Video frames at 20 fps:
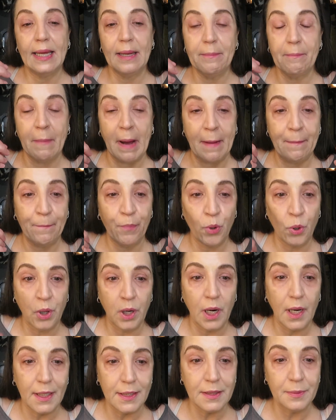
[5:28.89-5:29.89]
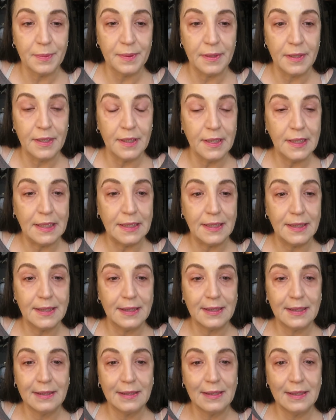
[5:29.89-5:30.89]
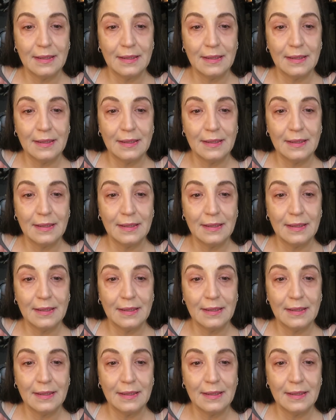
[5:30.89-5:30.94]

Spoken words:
My poor husband is,